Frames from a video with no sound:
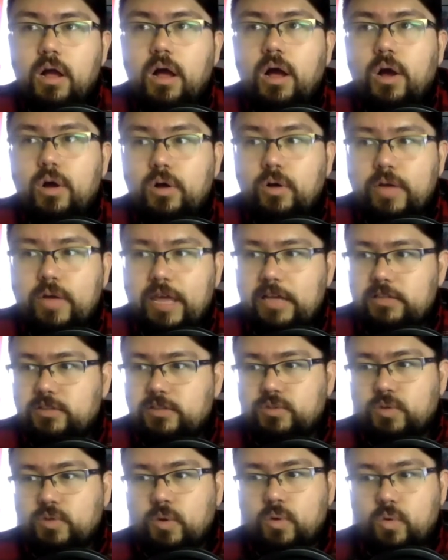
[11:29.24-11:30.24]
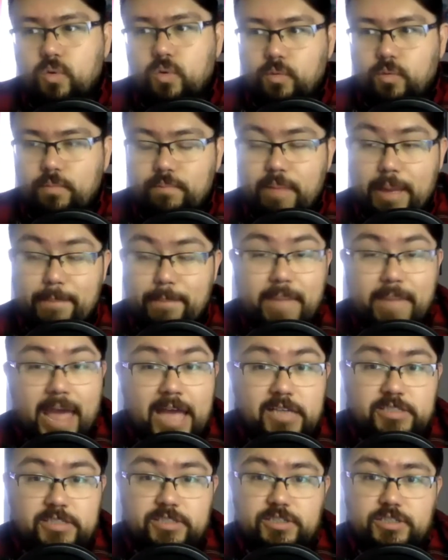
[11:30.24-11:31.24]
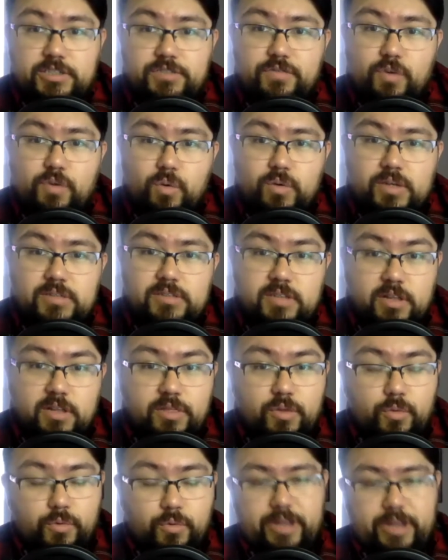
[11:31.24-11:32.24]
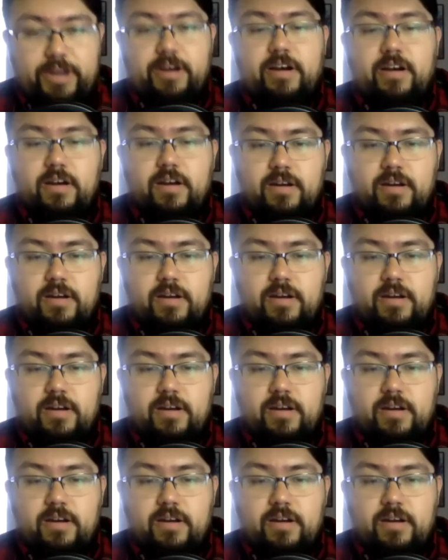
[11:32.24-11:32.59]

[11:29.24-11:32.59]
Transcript: okay, so my master's focused on the reader.